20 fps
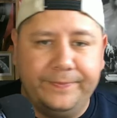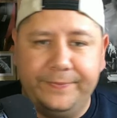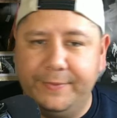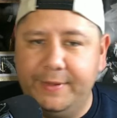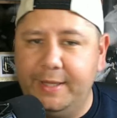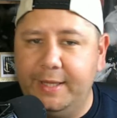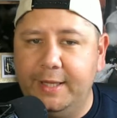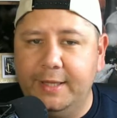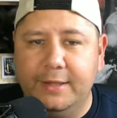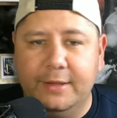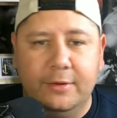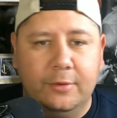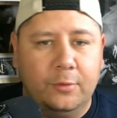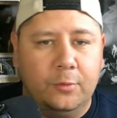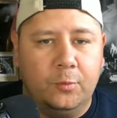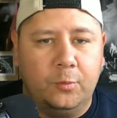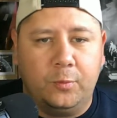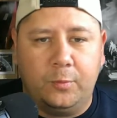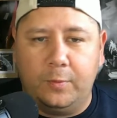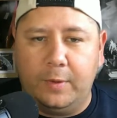in the
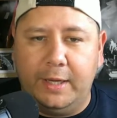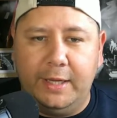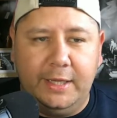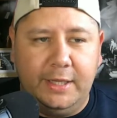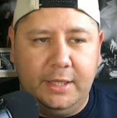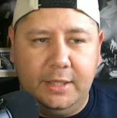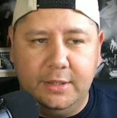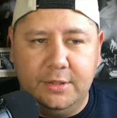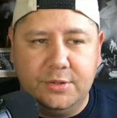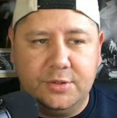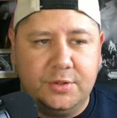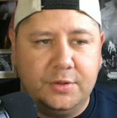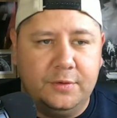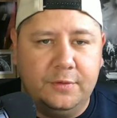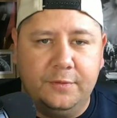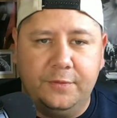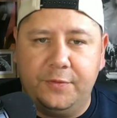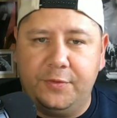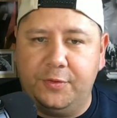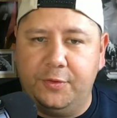range
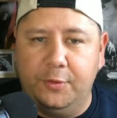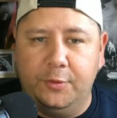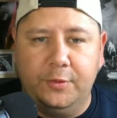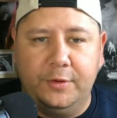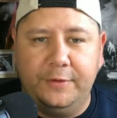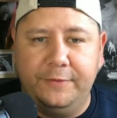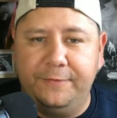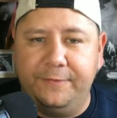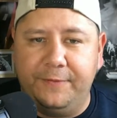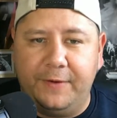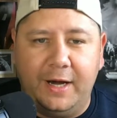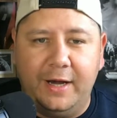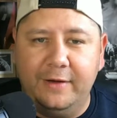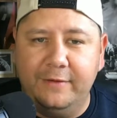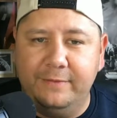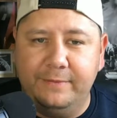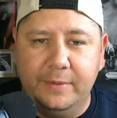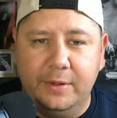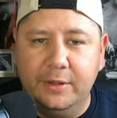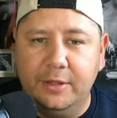of
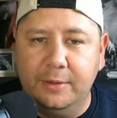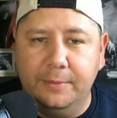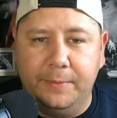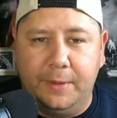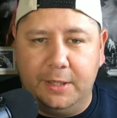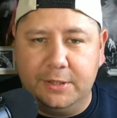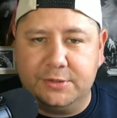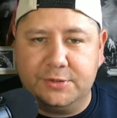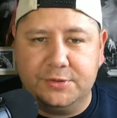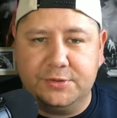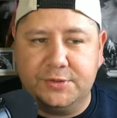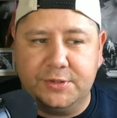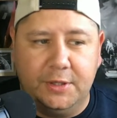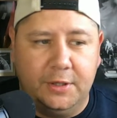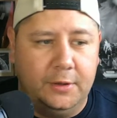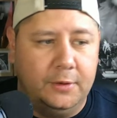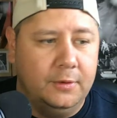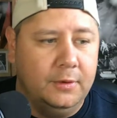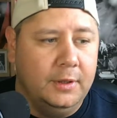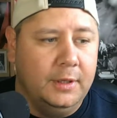35 million bucks or
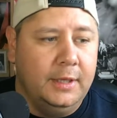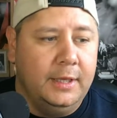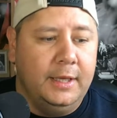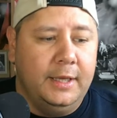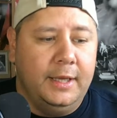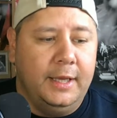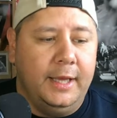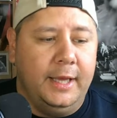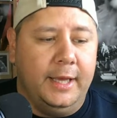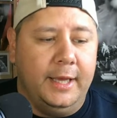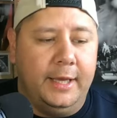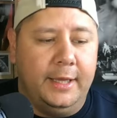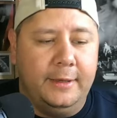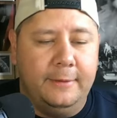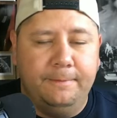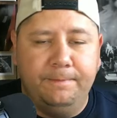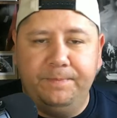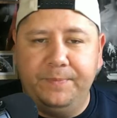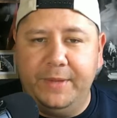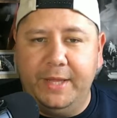so,
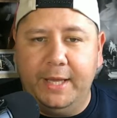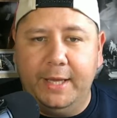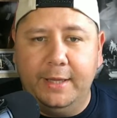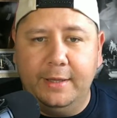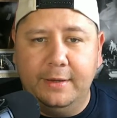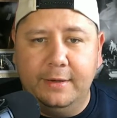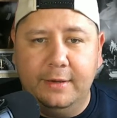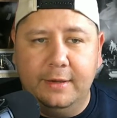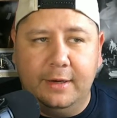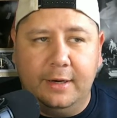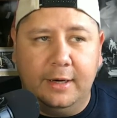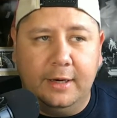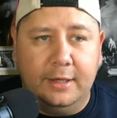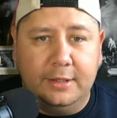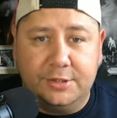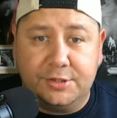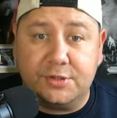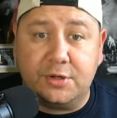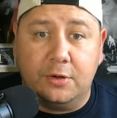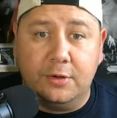and
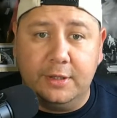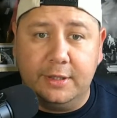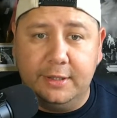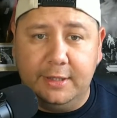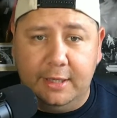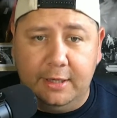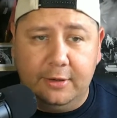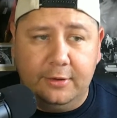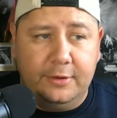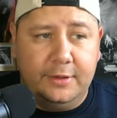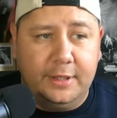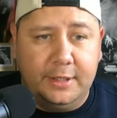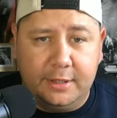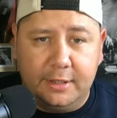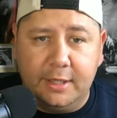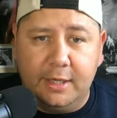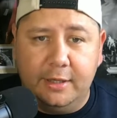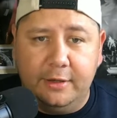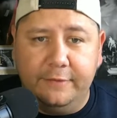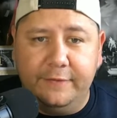starting there and then
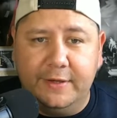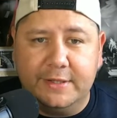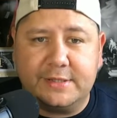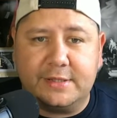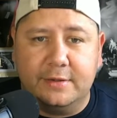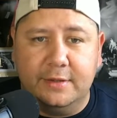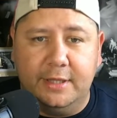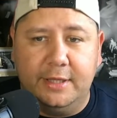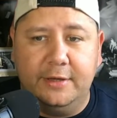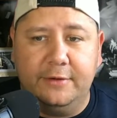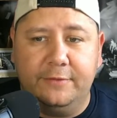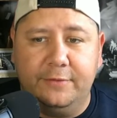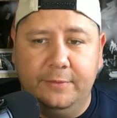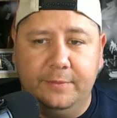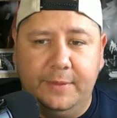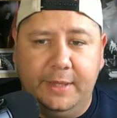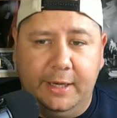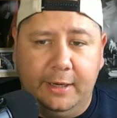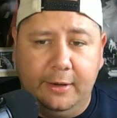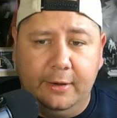kind of escalating
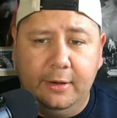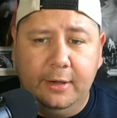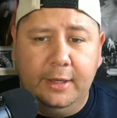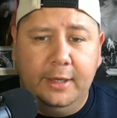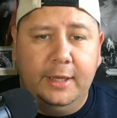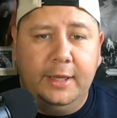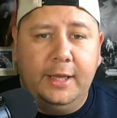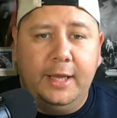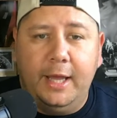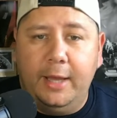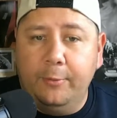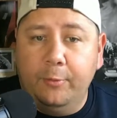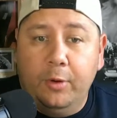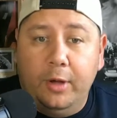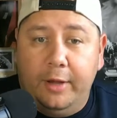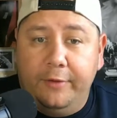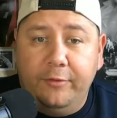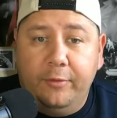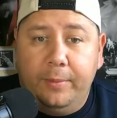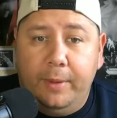from there, and
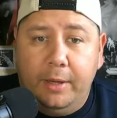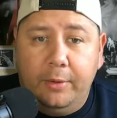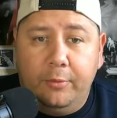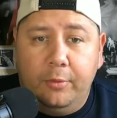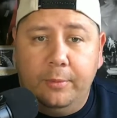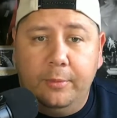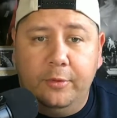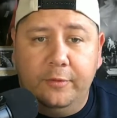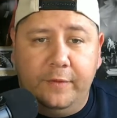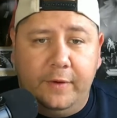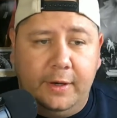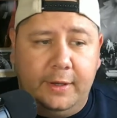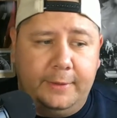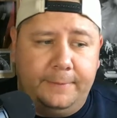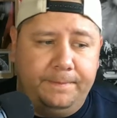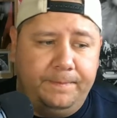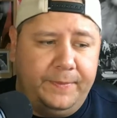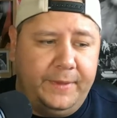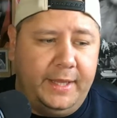everybody will move on.